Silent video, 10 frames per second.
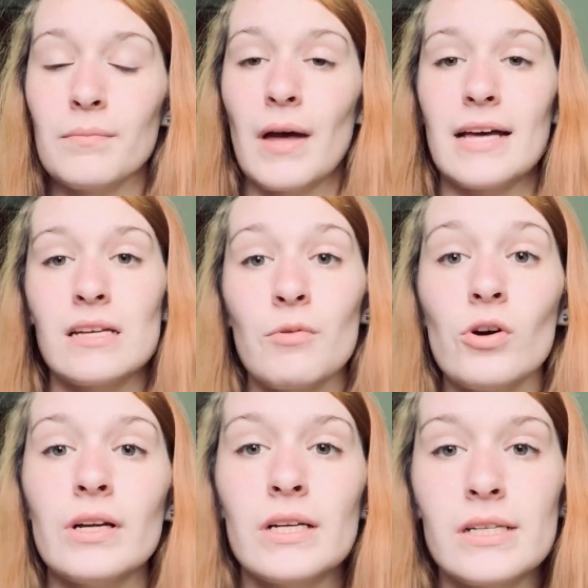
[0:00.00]
as I'm
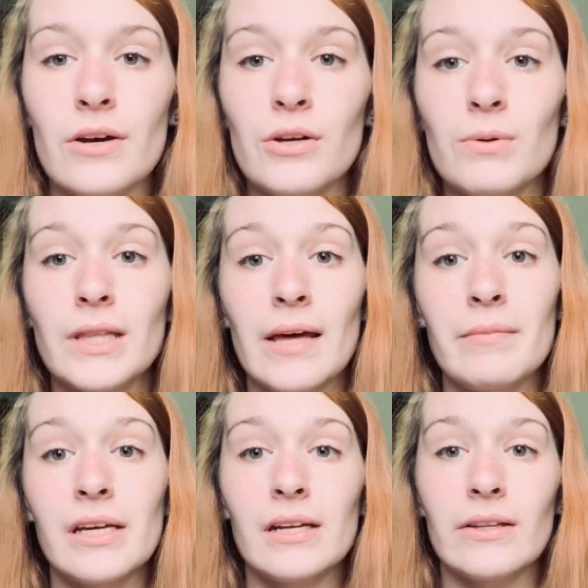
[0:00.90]
going to tell you what they
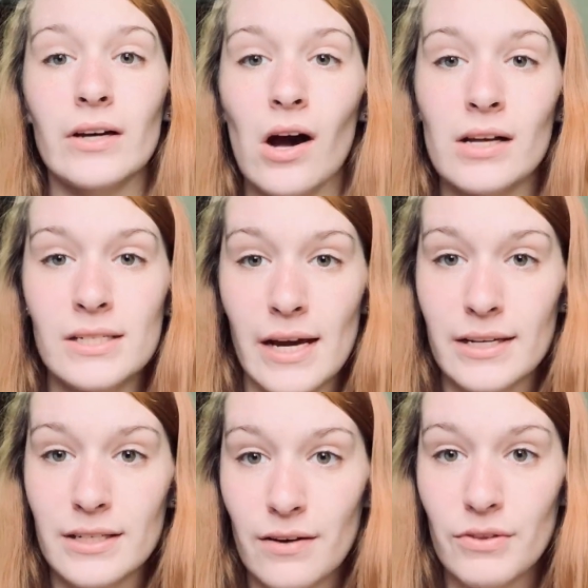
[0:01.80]
mean in the
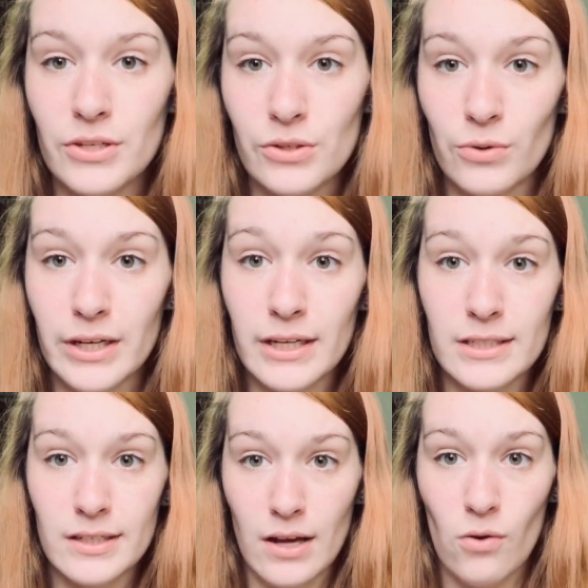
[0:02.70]
context of the story
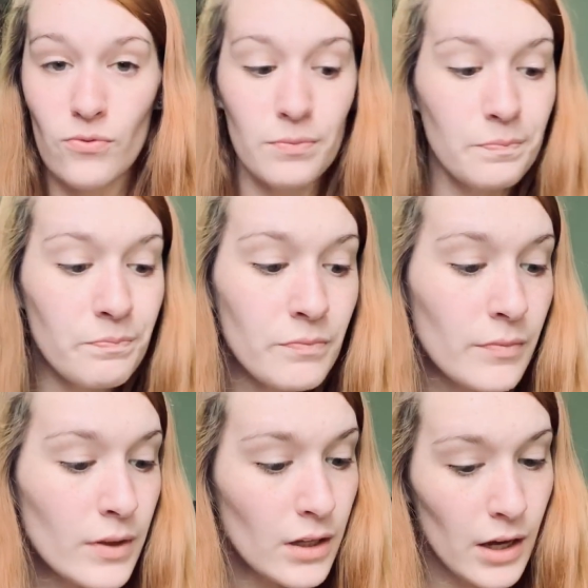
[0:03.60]
itself.
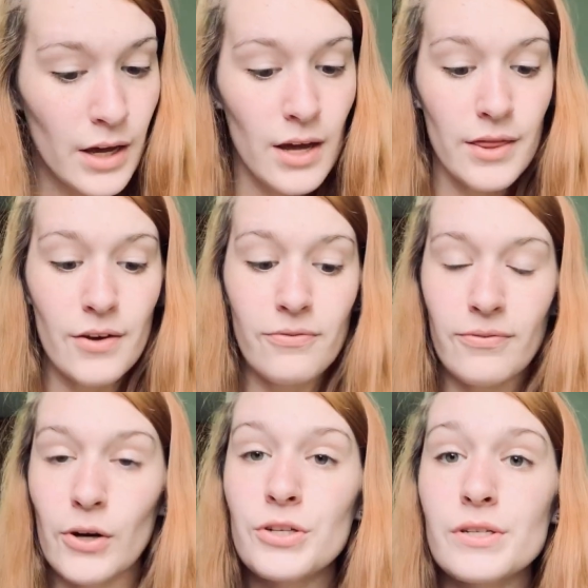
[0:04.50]
The
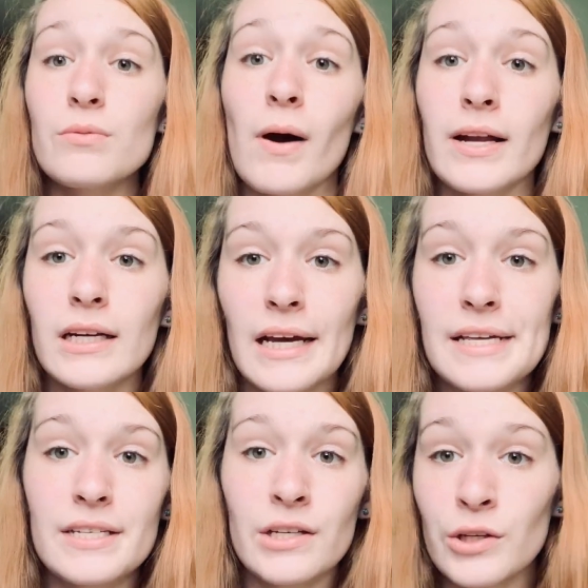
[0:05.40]
first one
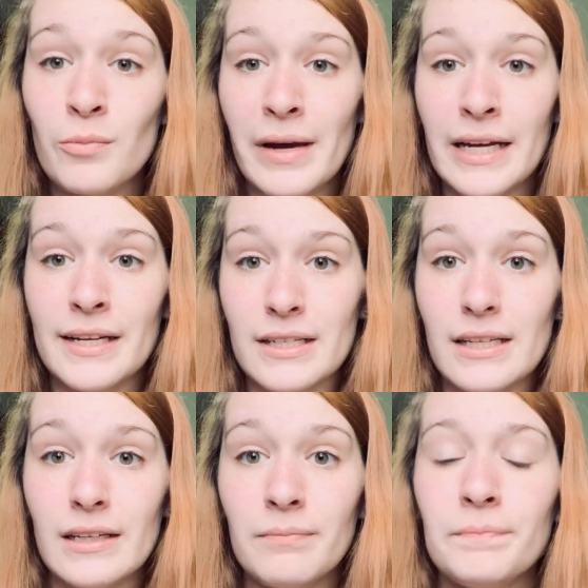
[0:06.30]
is
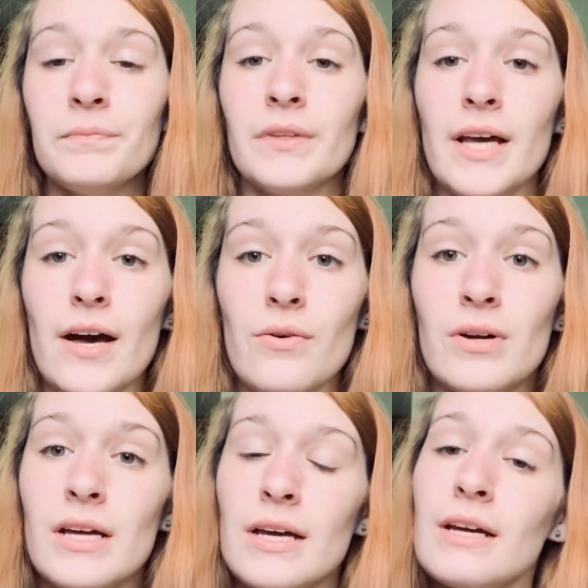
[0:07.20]
humanity. Now,
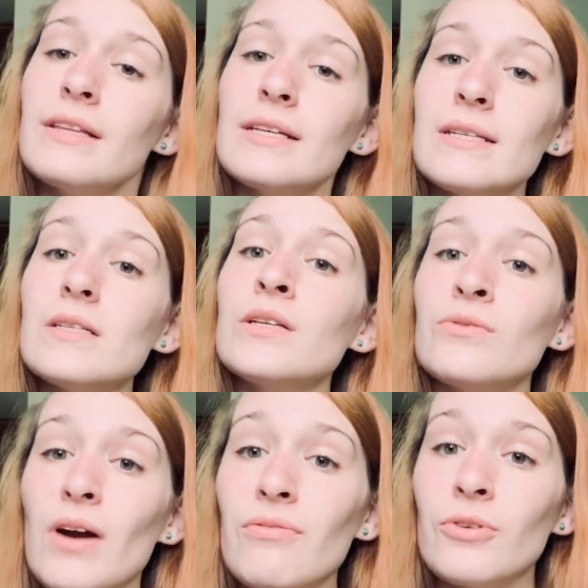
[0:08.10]
this is in
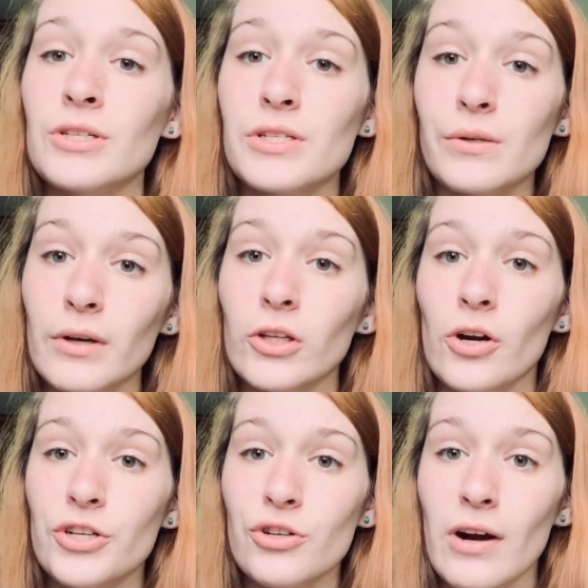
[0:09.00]
reference to a
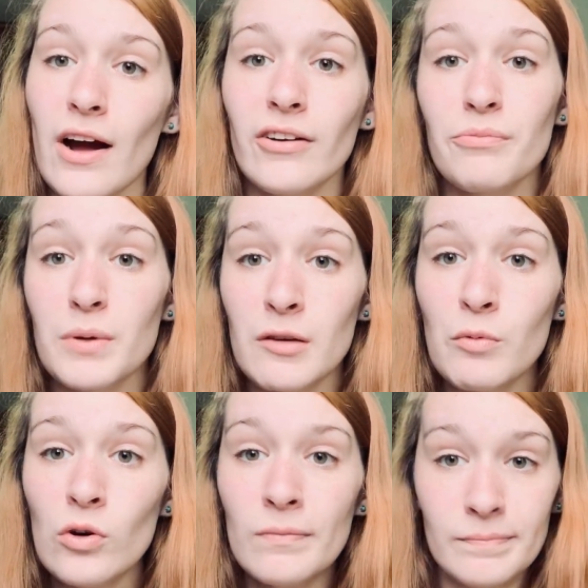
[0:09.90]
large crowd of
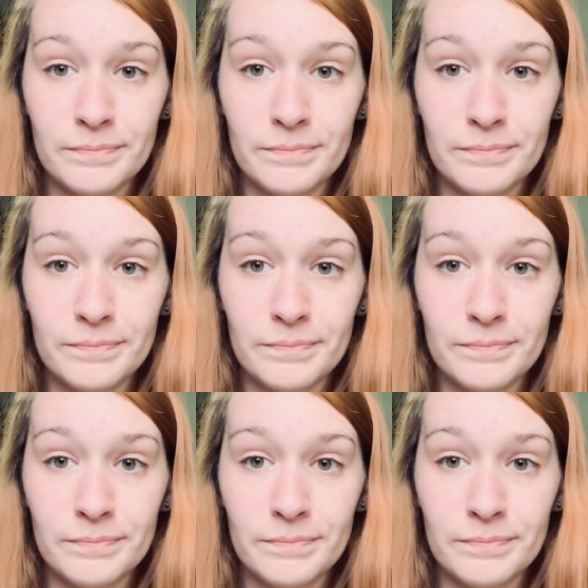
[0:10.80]
people,